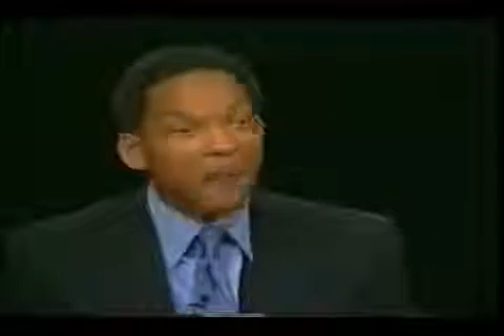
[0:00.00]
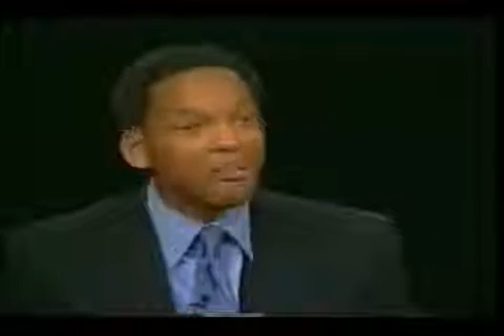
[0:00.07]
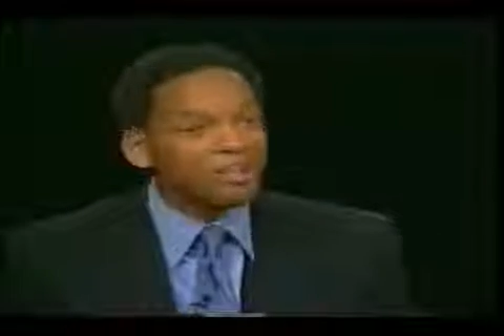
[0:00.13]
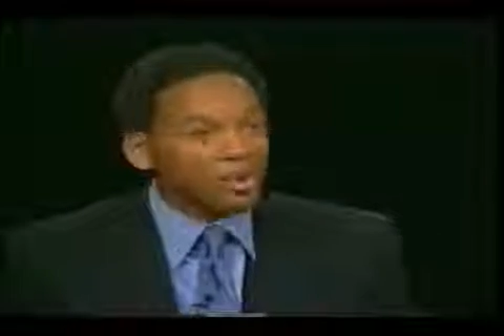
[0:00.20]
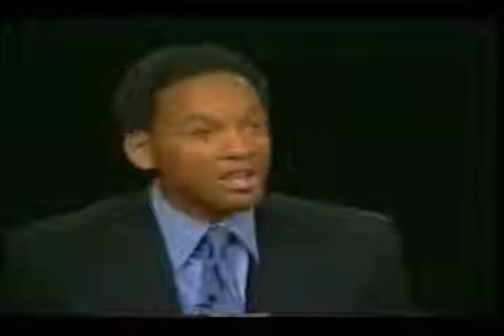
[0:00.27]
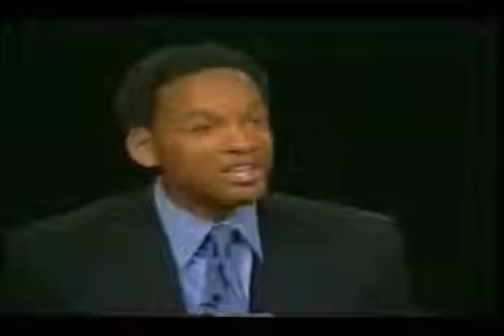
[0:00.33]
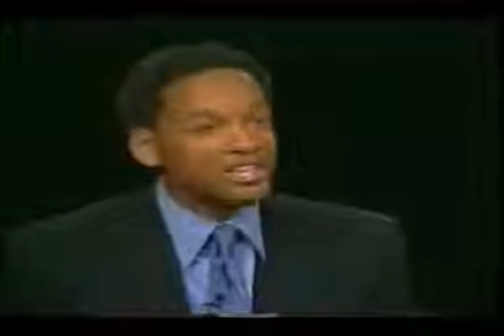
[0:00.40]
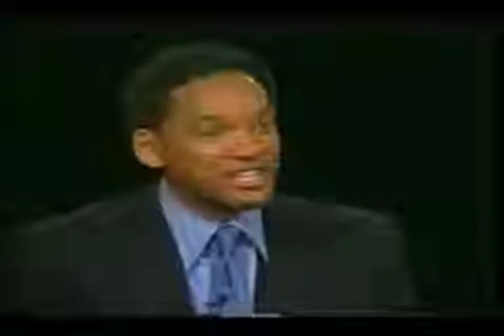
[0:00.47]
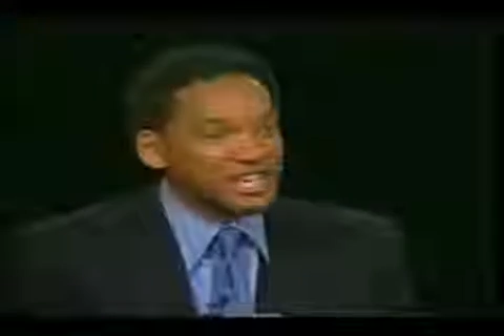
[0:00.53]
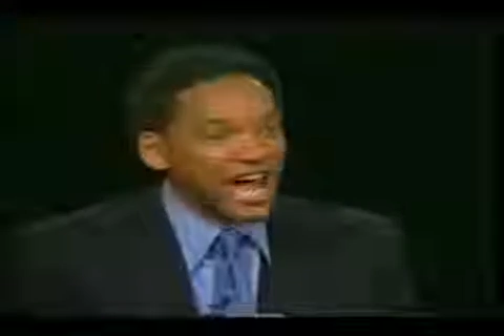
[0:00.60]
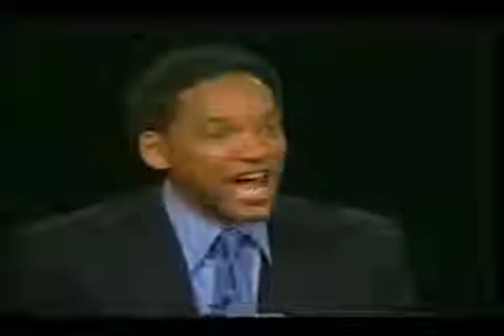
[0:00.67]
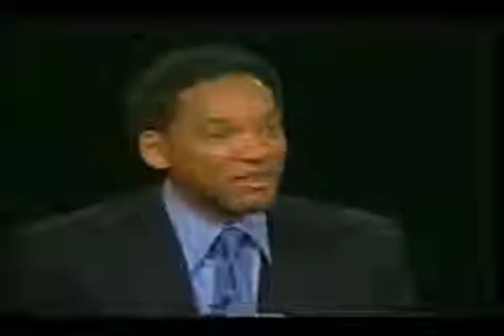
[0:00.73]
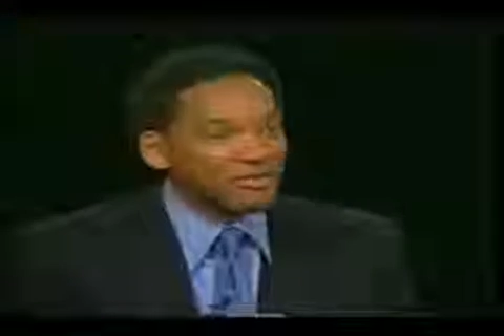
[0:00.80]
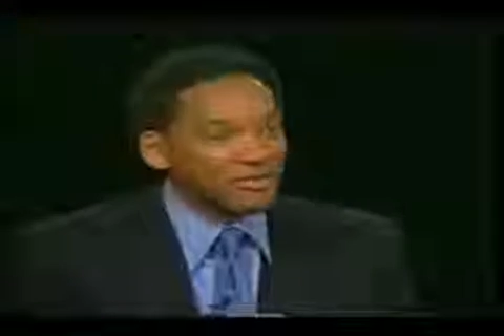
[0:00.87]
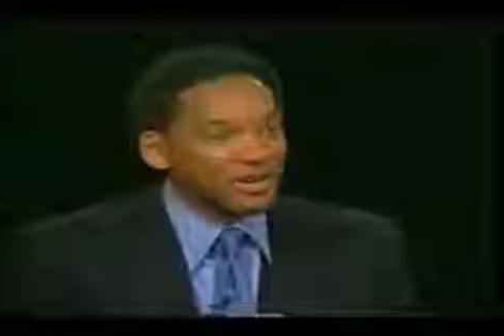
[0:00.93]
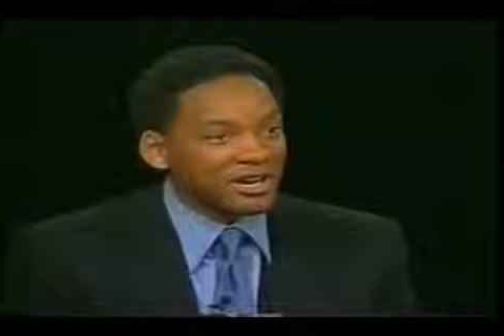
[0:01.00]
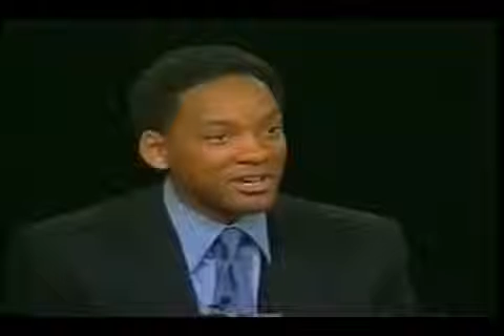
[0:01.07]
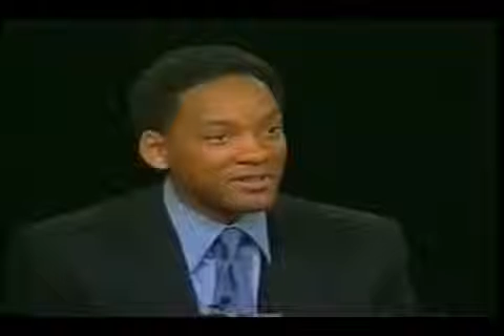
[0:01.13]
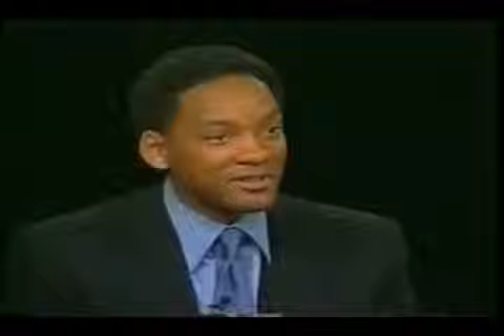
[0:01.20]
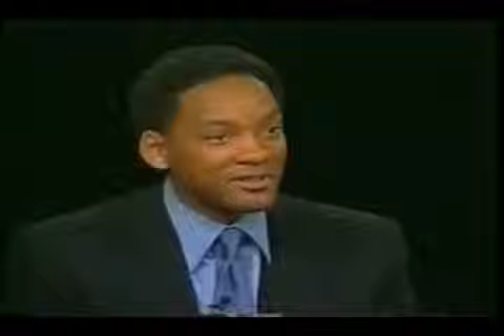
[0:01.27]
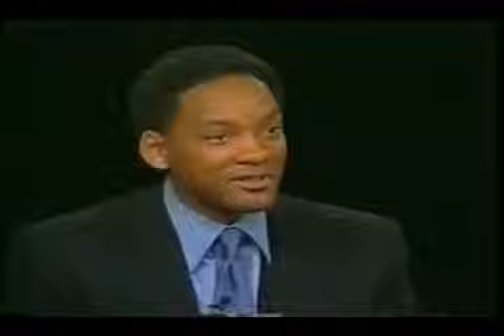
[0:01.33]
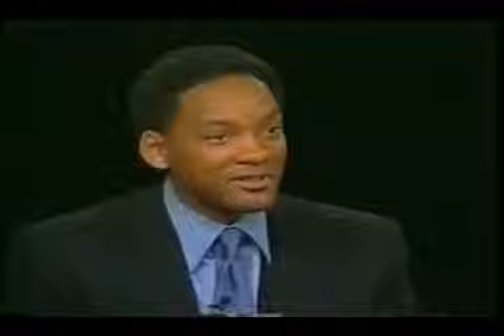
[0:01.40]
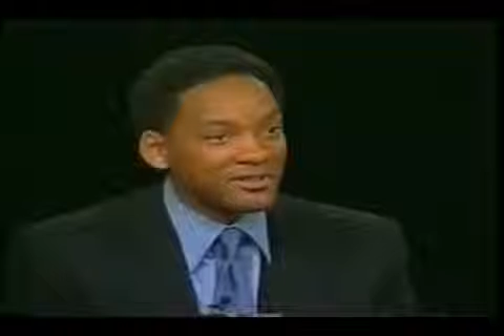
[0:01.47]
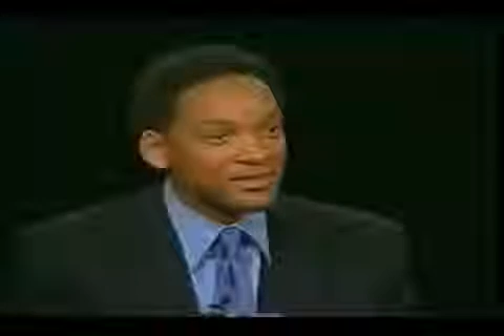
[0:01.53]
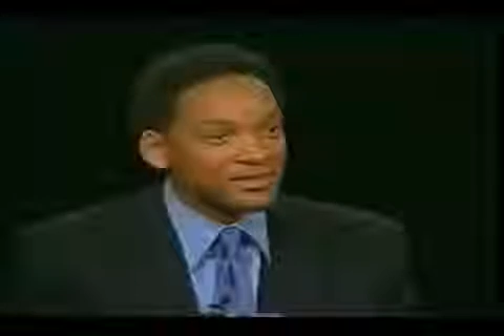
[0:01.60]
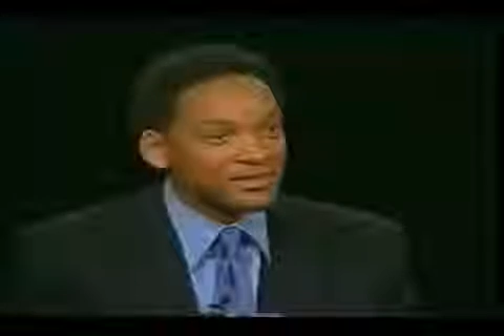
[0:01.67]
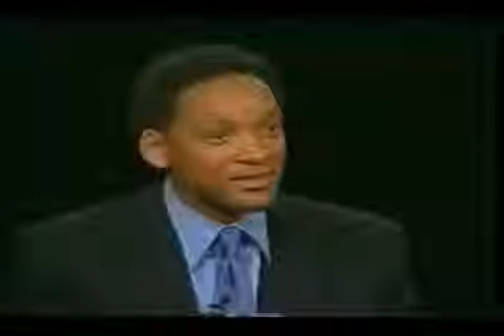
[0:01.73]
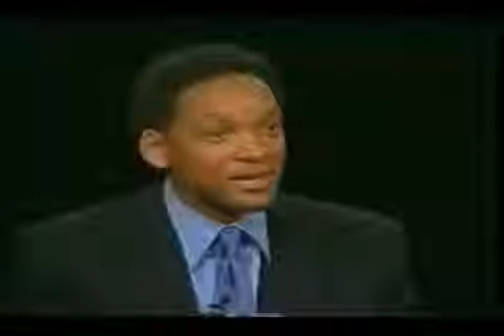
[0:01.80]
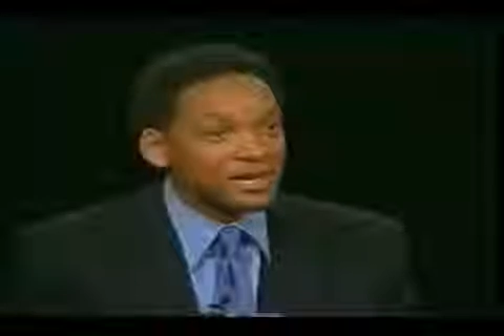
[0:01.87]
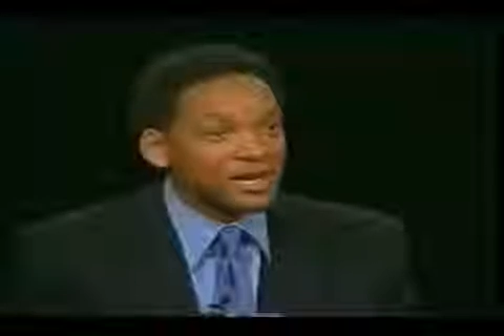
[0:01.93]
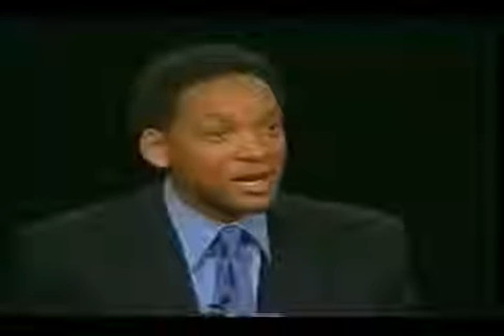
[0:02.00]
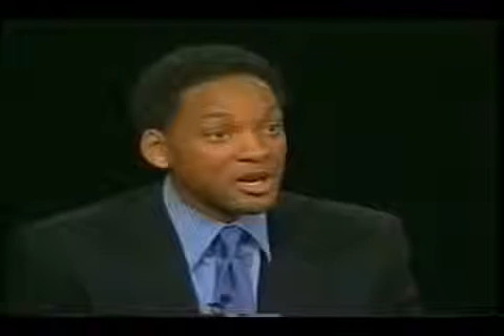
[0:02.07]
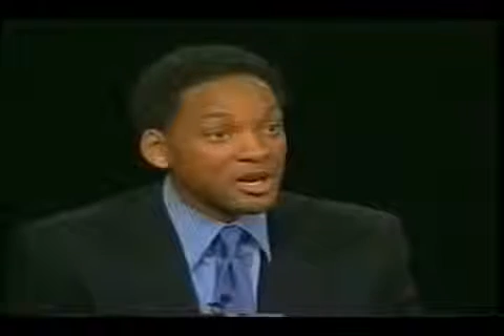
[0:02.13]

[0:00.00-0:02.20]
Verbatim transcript: I'm willing to die for it. Yeah.